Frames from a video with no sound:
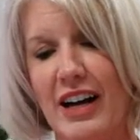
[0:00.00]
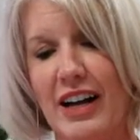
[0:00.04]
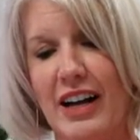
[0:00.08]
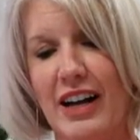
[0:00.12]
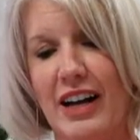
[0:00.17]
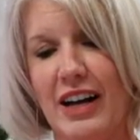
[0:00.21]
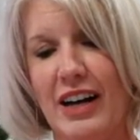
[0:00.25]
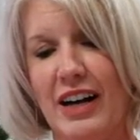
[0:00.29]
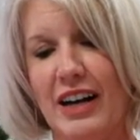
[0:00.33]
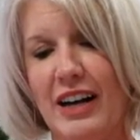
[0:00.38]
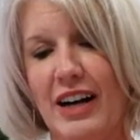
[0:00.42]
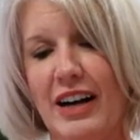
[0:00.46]

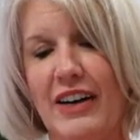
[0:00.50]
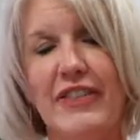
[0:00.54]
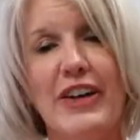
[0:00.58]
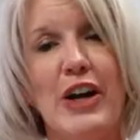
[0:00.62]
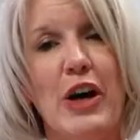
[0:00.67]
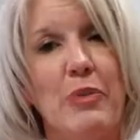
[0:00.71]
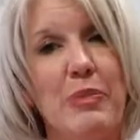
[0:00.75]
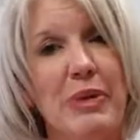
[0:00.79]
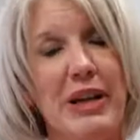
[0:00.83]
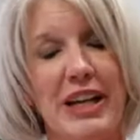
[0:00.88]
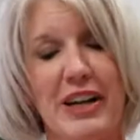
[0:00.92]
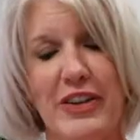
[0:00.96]
uh, of
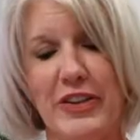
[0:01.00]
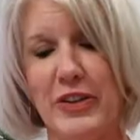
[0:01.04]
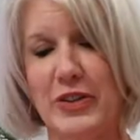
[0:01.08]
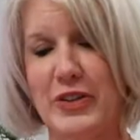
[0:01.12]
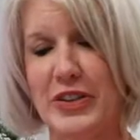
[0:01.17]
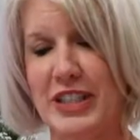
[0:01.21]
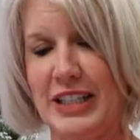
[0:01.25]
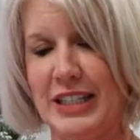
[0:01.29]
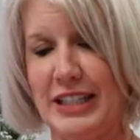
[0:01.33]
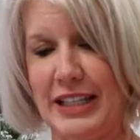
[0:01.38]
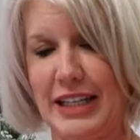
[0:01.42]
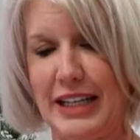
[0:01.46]
helping
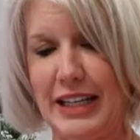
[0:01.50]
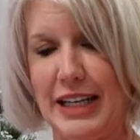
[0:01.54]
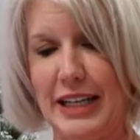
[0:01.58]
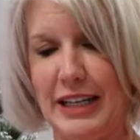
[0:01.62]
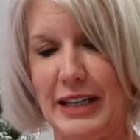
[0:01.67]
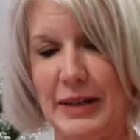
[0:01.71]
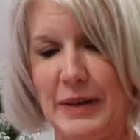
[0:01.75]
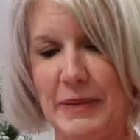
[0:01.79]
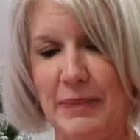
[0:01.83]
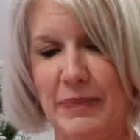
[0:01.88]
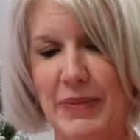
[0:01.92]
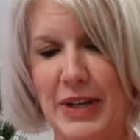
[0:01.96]
others in
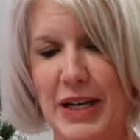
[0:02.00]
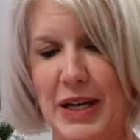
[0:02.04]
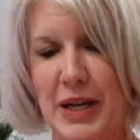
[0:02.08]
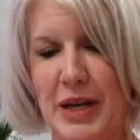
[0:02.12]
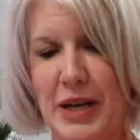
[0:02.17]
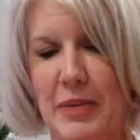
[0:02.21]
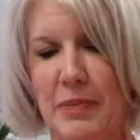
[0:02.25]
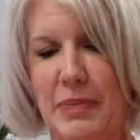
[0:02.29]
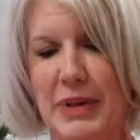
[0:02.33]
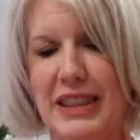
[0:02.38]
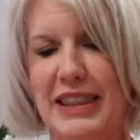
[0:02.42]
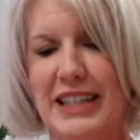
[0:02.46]
need.
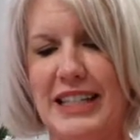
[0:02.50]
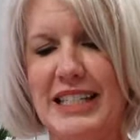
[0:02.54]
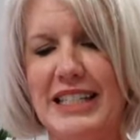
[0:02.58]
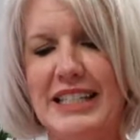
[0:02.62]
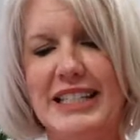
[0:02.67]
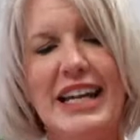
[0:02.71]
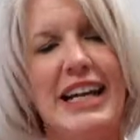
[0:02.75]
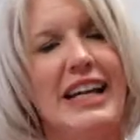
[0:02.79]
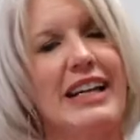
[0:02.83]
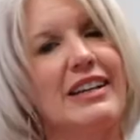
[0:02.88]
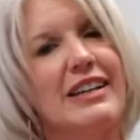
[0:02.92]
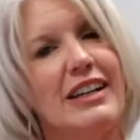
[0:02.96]
But this
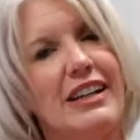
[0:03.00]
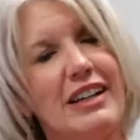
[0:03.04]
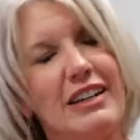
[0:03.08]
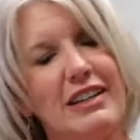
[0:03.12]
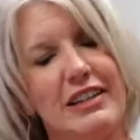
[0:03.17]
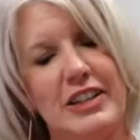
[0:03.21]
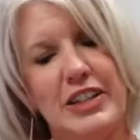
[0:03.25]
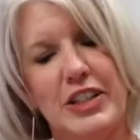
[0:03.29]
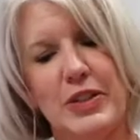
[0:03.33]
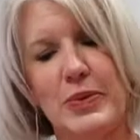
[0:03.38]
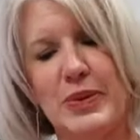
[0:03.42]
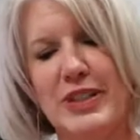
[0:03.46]
St.
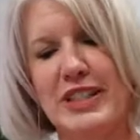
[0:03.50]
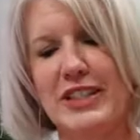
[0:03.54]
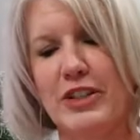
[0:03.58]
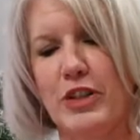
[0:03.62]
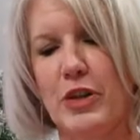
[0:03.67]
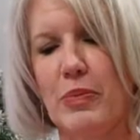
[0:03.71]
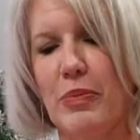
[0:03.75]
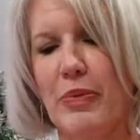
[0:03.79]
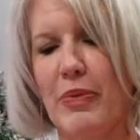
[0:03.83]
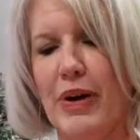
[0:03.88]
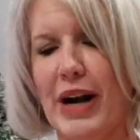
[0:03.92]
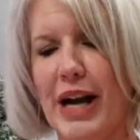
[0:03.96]
Nicholas was
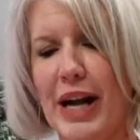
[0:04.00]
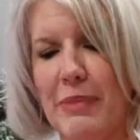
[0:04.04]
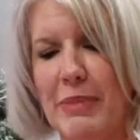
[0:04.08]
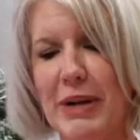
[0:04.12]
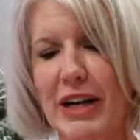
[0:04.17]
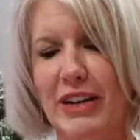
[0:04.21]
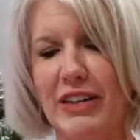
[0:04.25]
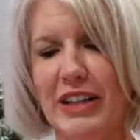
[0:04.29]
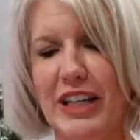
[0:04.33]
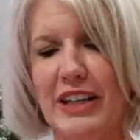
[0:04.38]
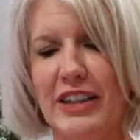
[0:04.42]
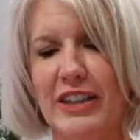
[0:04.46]
still
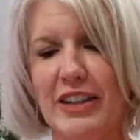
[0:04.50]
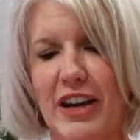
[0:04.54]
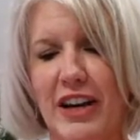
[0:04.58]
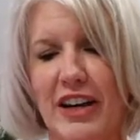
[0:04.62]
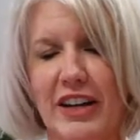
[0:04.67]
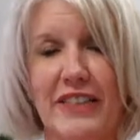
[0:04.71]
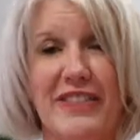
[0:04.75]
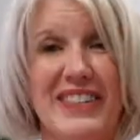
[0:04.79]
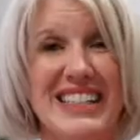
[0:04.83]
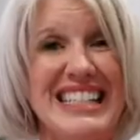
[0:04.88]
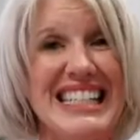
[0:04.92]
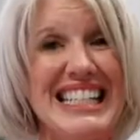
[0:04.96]
primarily thought
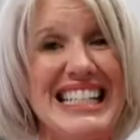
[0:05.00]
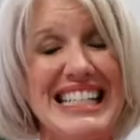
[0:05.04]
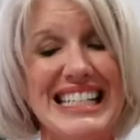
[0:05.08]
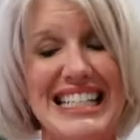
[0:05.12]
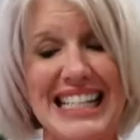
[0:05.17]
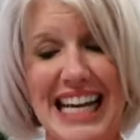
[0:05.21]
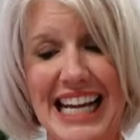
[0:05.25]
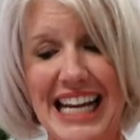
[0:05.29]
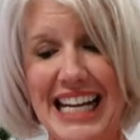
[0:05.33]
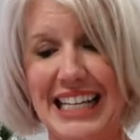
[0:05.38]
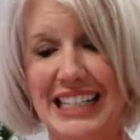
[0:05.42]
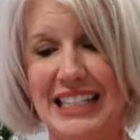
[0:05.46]
of as a
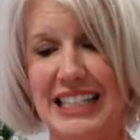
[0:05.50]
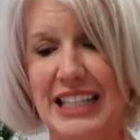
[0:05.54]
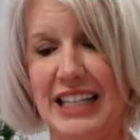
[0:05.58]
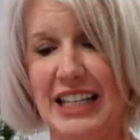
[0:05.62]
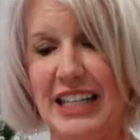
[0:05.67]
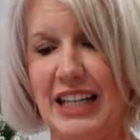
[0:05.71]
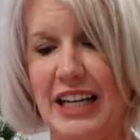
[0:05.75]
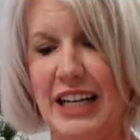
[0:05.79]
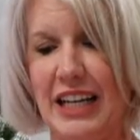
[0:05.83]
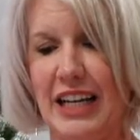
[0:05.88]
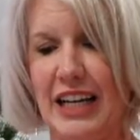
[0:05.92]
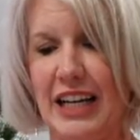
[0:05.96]
saint.
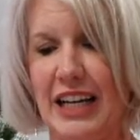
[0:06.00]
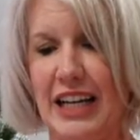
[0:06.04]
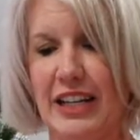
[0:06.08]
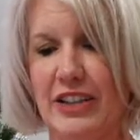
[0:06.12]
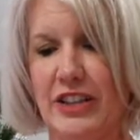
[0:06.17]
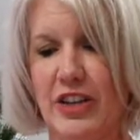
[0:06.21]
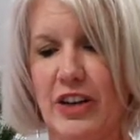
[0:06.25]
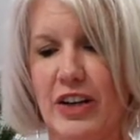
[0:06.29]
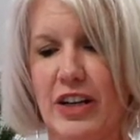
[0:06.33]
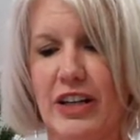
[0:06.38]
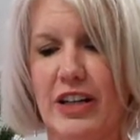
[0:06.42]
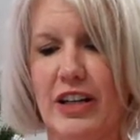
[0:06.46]
It
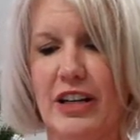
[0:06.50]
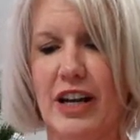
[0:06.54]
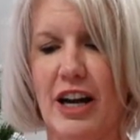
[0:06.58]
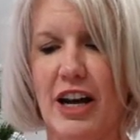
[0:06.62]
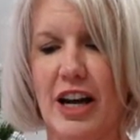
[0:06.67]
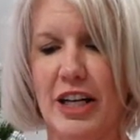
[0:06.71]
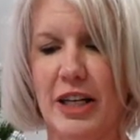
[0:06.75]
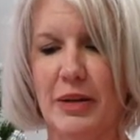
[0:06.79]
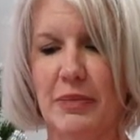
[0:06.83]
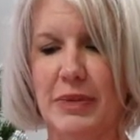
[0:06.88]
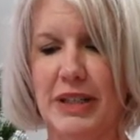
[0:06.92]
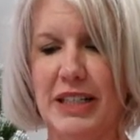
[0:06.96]
took an
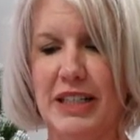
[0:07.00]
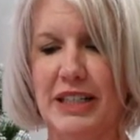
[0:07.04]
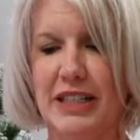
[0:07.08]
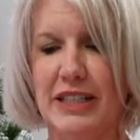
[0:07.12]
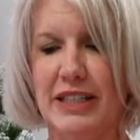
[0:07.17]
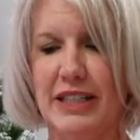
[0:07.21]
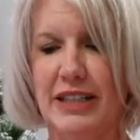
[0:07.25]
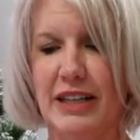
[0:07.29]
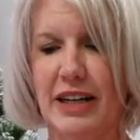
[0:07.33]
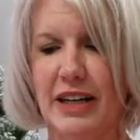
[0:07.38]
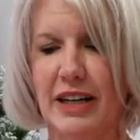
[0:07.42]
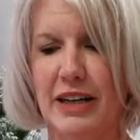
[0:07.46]

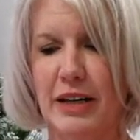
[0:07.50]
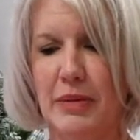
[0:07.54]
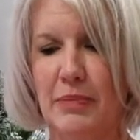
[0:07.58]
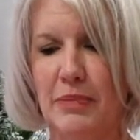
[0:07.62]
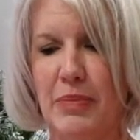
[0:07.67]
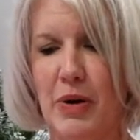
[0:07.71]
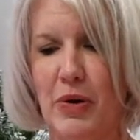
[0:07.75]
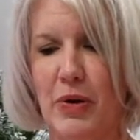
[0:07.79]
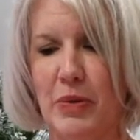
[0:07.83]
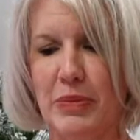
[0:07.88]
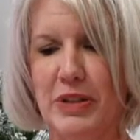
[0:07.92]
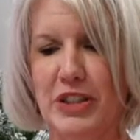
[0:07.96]
anonymous um,
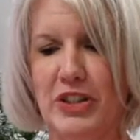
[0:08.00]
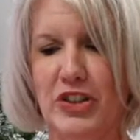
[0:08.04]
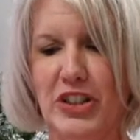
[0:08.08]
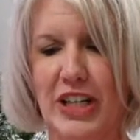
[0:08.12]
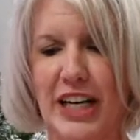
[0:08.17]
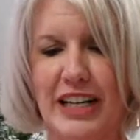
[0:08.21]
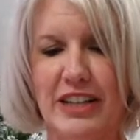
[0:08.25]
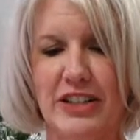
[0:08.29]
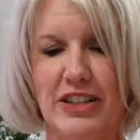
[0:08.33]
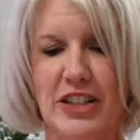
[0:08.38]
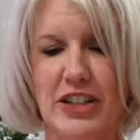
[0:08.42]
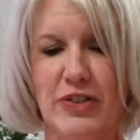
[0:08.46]
poem to
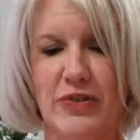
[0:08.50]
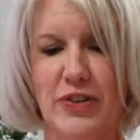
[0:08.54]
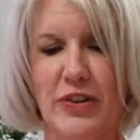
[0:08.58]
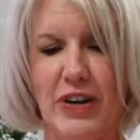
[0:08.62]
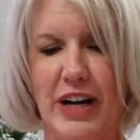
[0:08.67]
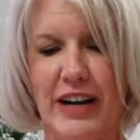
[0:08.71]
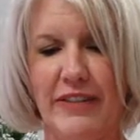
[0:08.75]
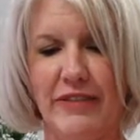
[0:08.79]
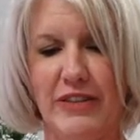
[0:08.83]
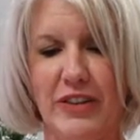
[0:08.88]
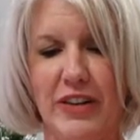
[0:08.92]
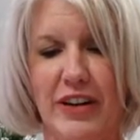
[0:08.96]
change this
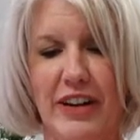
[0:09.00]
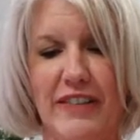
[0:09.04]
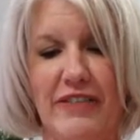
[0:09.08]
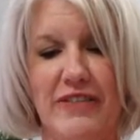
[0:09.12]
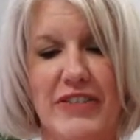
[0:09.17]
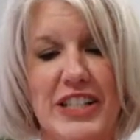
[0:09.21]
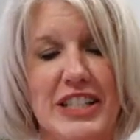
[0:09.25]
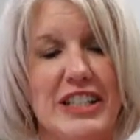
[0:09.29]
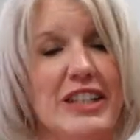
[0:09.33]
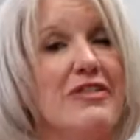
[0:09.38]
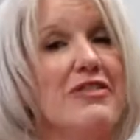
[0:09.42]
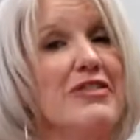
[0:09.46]
forever, A
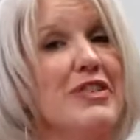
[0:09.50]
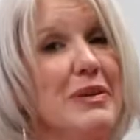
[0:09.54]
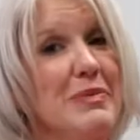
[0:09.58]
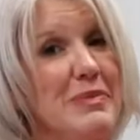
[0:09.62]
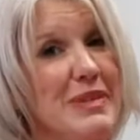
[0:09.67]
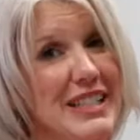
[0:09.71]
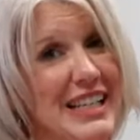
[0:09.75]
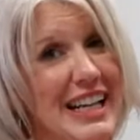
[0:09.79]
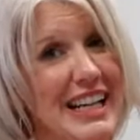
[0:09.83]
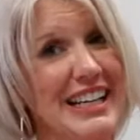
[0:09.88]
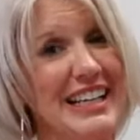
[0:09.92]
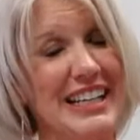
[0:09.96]
Visit from
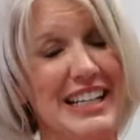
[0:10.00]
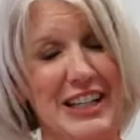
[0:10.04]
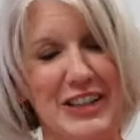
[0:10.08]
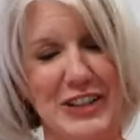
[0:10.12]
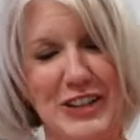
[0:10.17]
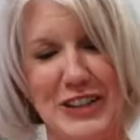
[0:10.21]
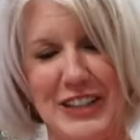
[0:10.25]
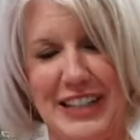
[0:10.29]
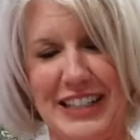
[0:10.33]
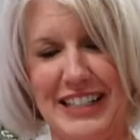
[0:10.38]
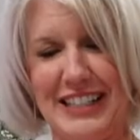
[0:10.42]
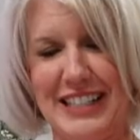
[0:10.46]
St.
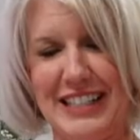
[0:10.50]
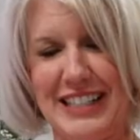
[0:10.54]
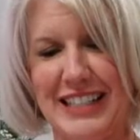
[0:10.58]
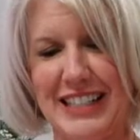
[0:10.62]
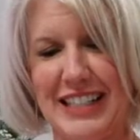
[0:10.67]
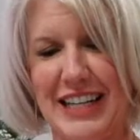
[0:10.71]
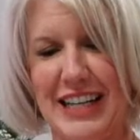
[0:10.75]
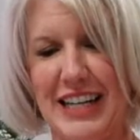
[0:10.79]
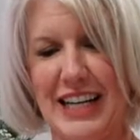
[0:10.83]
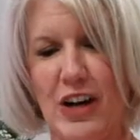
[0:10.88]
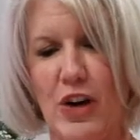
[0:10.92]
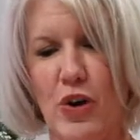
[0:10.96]
Nicholas,
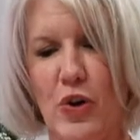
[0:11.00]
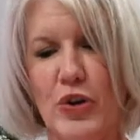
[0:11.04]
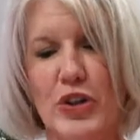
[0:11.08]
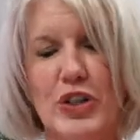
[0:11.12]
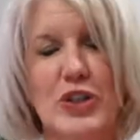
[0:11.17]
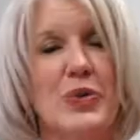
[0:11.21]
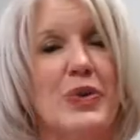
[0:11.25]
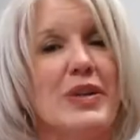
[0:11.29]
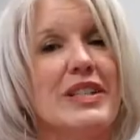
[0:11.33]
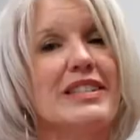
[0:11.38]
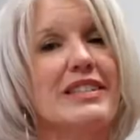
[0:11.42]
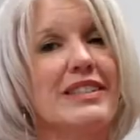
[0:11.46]
or
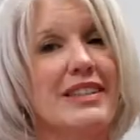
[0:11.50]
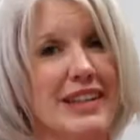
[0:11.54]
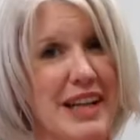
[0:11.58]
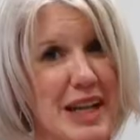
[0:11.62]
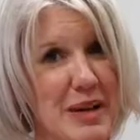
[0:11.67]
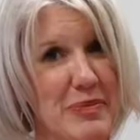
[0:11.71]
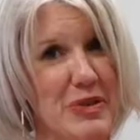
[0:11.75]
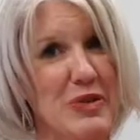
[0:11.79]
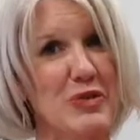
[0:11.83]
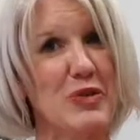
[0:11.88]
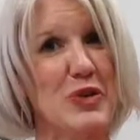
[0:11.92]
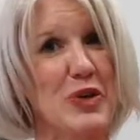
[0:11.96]
Twas the
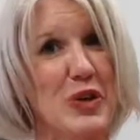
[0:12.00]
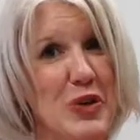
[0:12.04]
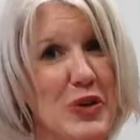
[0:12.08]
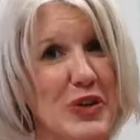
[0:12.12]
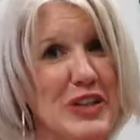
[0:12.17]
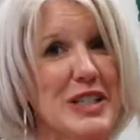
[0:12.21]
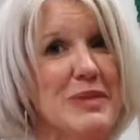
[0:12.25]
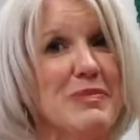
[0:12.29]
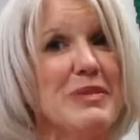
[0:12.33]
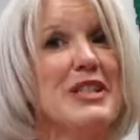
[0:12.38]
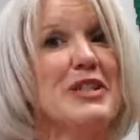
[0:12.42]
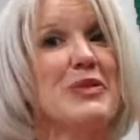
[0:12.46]
Night Before
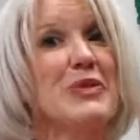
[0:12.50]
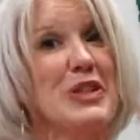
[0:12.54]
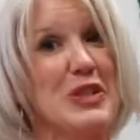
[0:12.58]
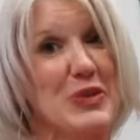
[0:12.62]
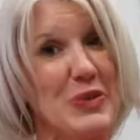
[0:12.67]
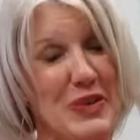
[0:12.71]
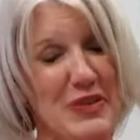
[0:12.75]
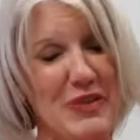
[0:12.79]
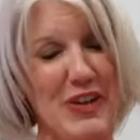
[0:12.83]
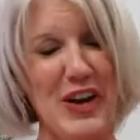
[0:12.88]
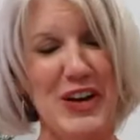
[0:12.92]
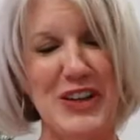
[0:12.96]
Christmas, which
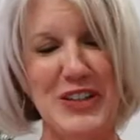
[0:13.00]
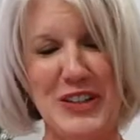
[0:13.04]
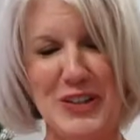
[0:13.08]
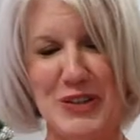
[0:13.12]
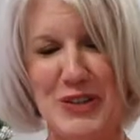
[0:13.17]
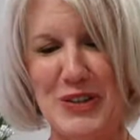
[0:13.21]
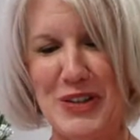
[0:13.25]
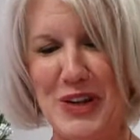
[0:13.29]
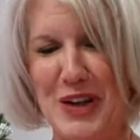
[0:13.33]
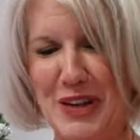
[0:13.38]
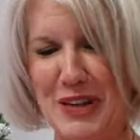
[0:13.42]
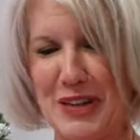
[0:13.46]
we've also
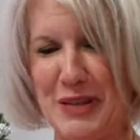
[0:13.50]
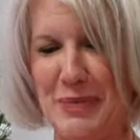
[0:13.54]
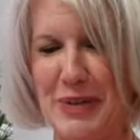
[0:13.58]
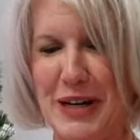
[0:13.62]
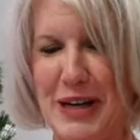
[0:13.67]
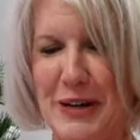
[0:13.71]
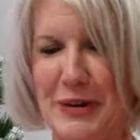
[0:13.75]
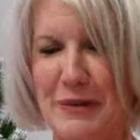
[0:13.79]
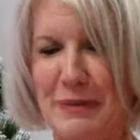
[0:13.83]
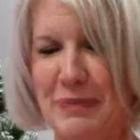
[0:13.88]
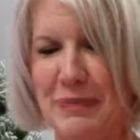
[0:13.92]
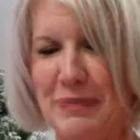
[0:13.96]
talked
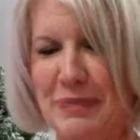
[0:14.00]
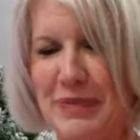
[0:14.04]
about.